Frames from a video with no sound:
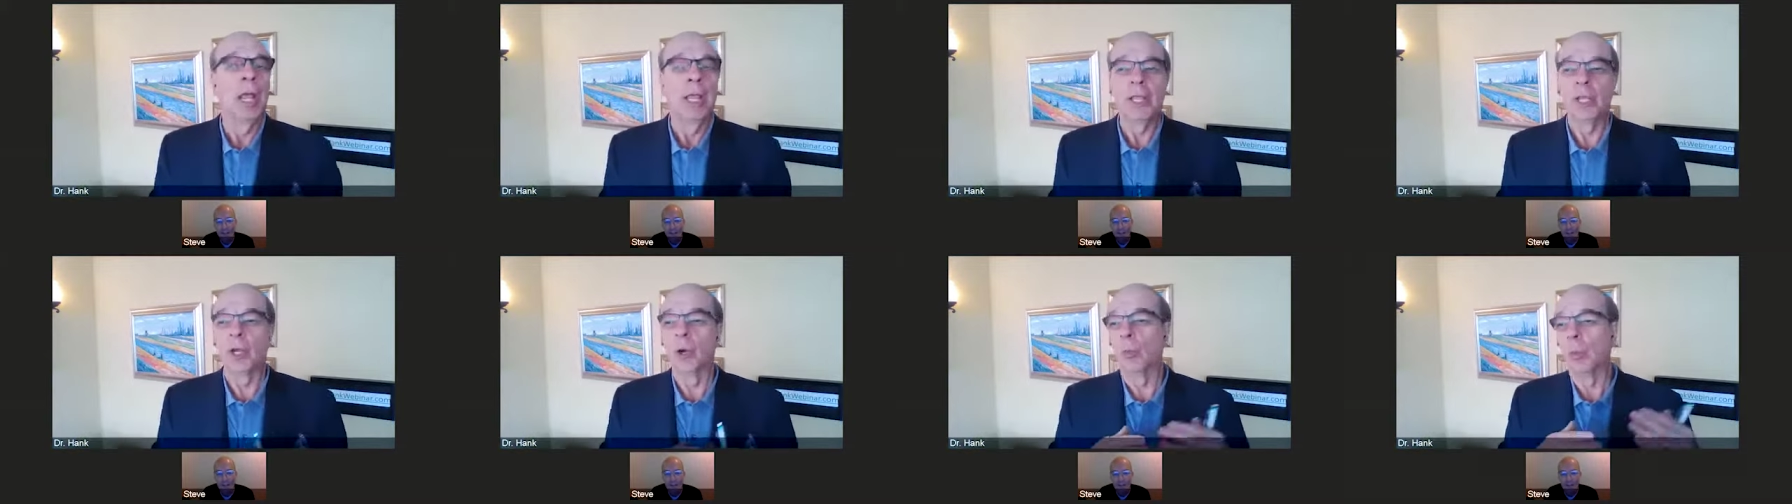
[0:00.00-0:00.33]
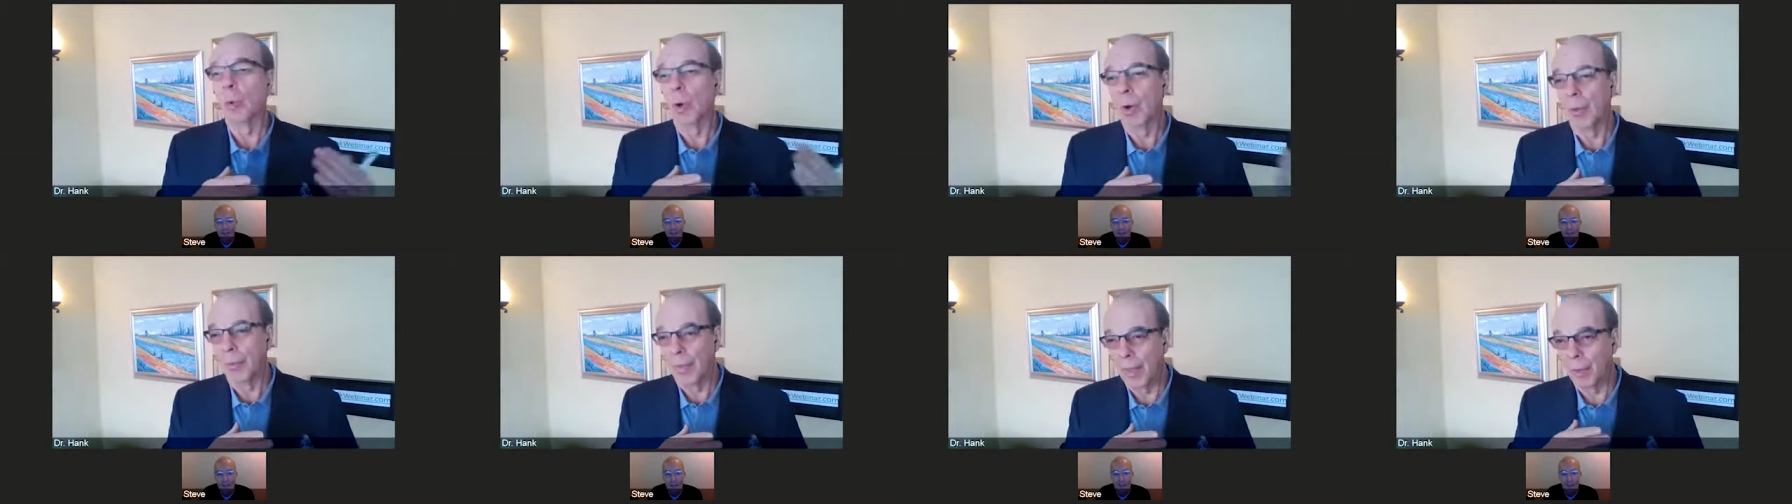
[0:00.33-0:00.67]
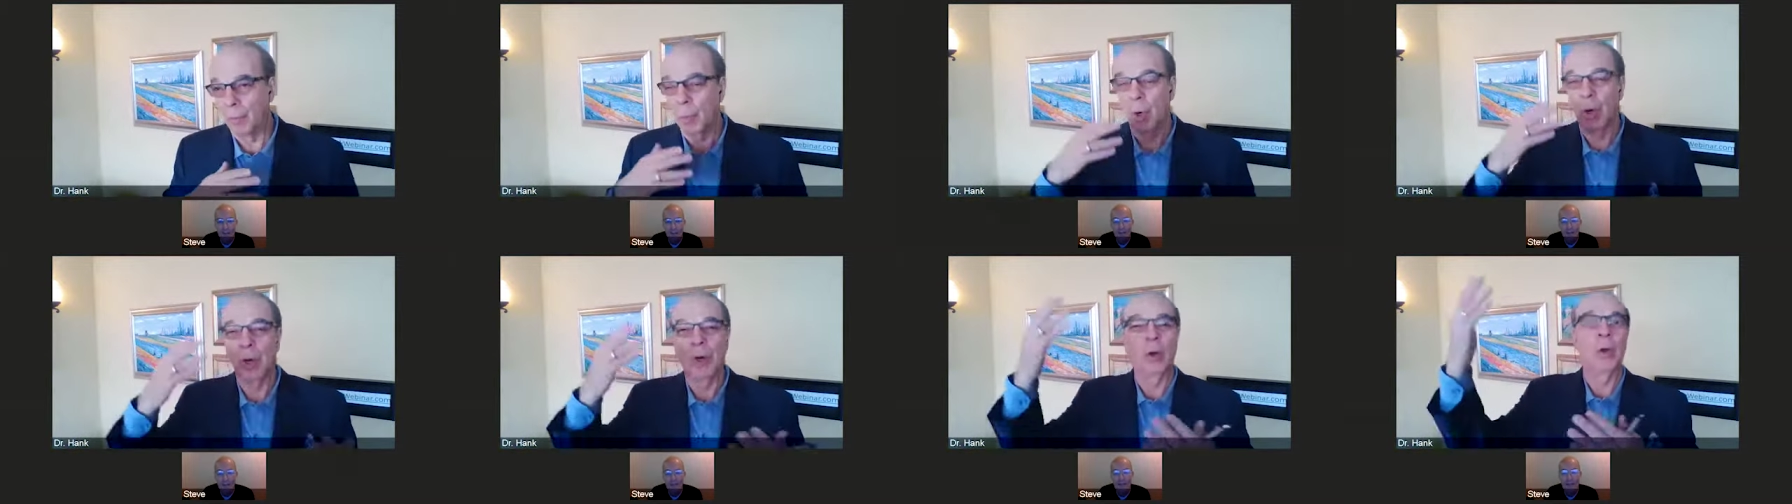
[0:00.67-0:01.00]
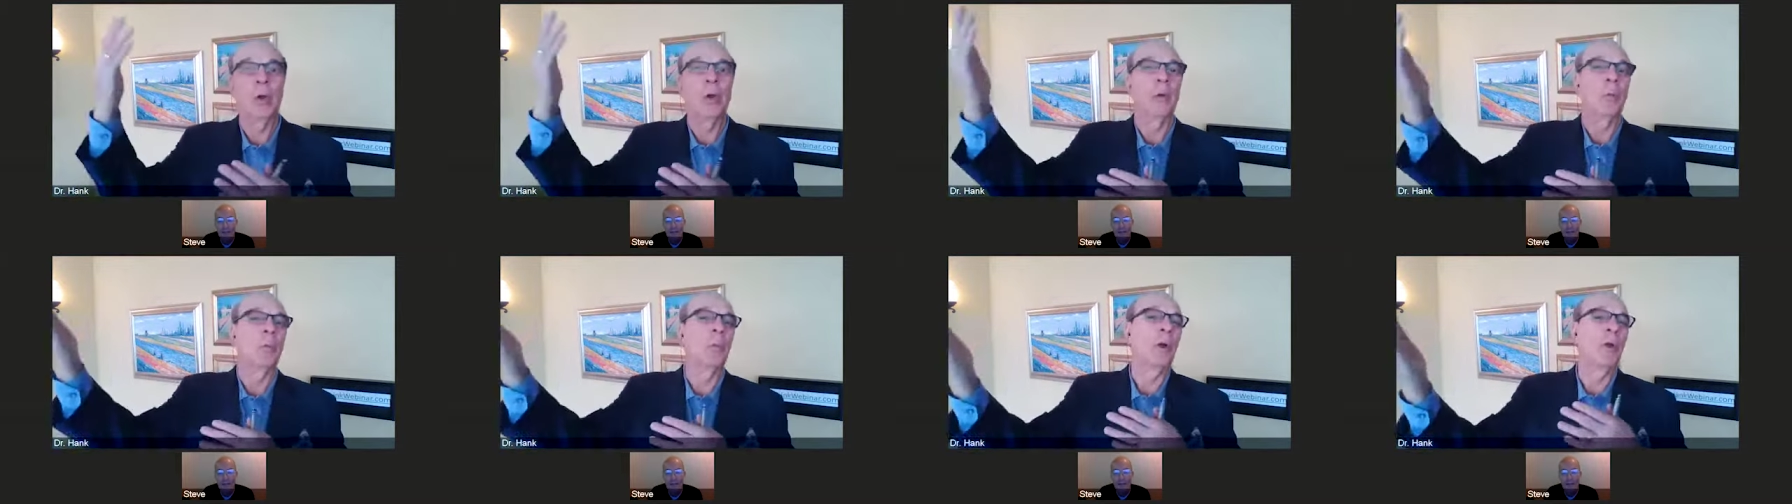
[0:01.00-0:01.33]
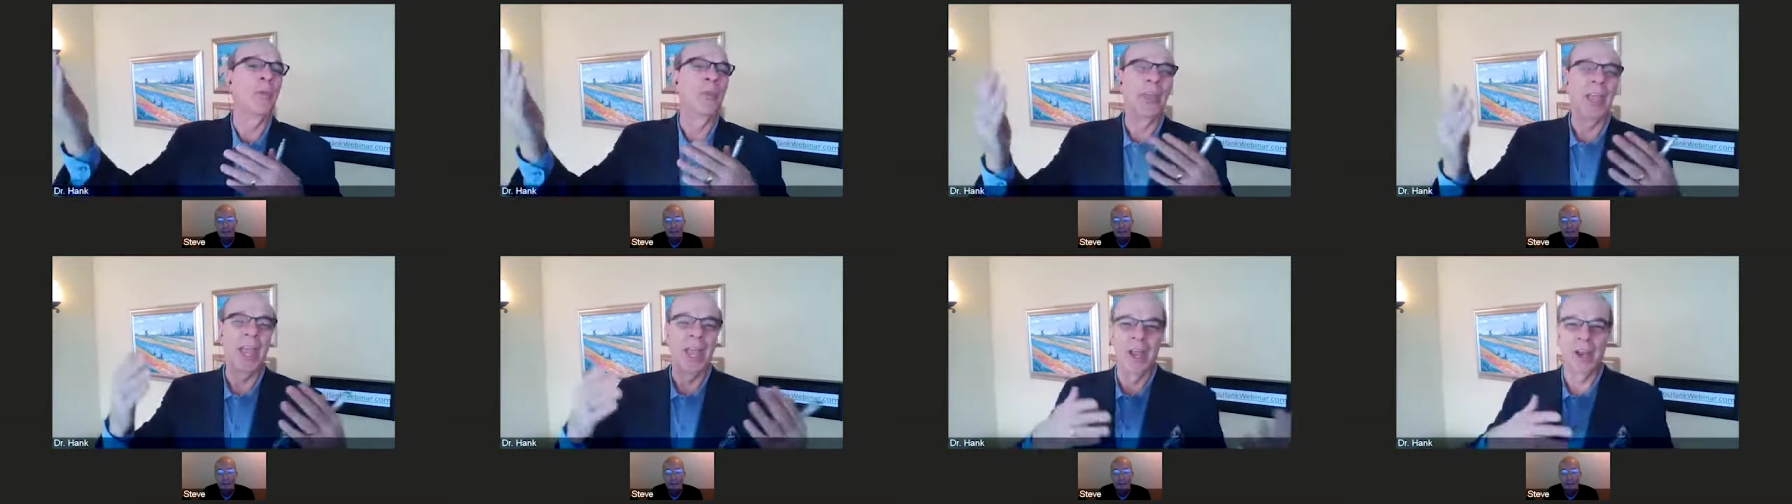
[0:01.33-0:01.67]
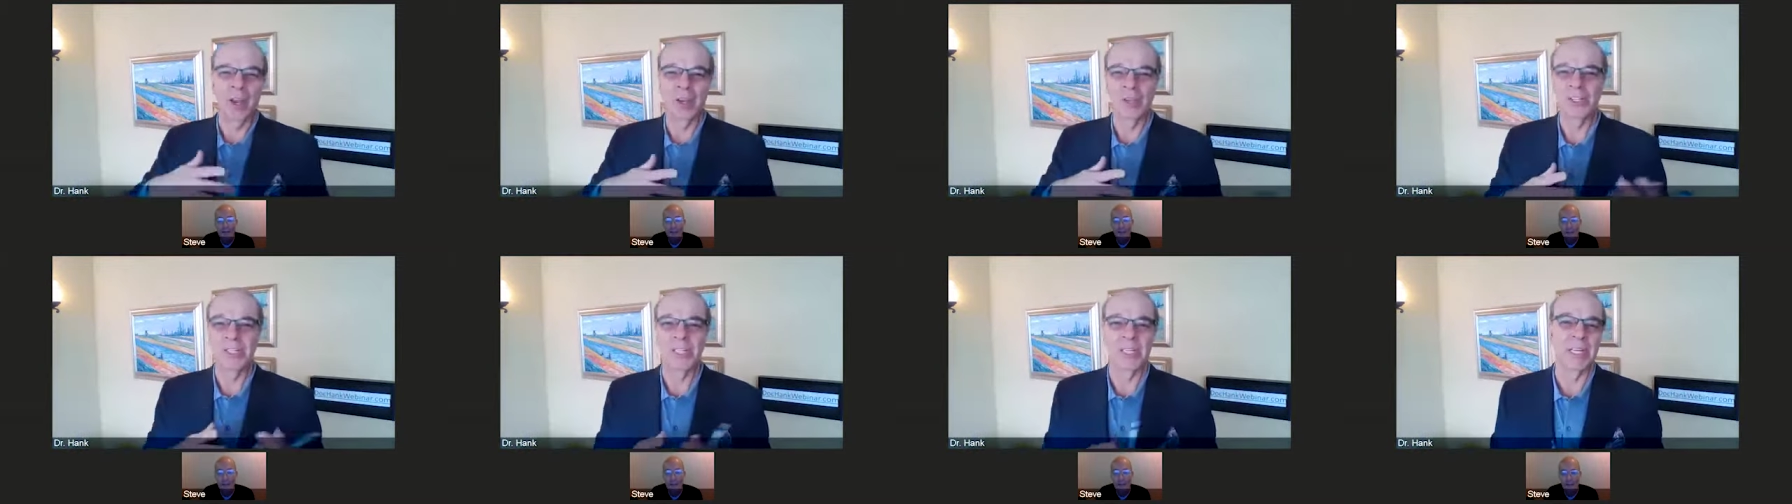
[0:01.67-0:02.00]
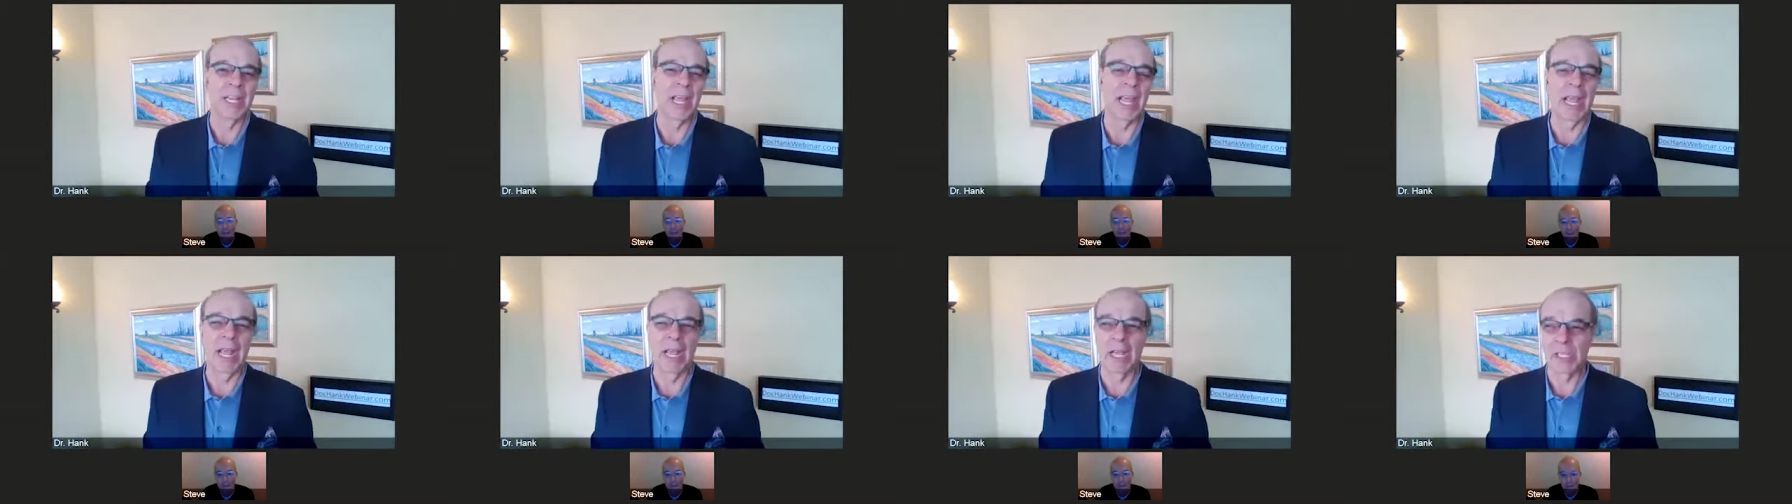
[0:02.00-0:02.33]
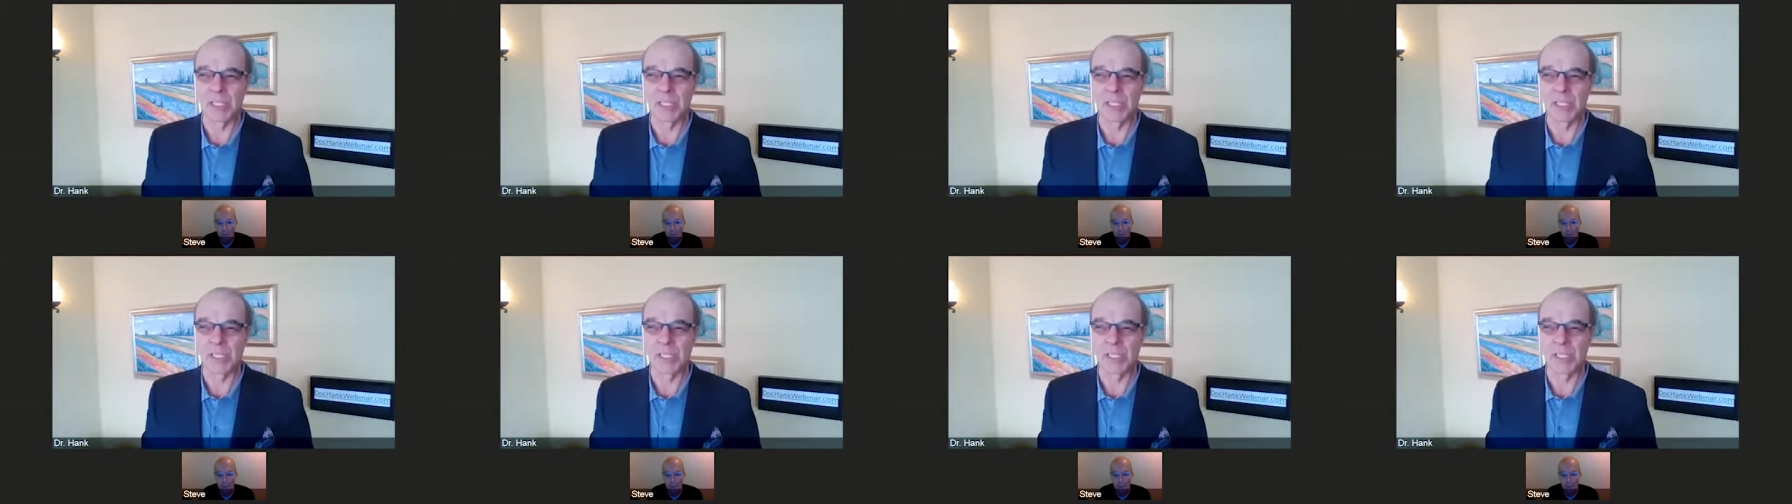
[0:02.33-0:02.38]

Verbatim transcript: you know, where they were, where they are today?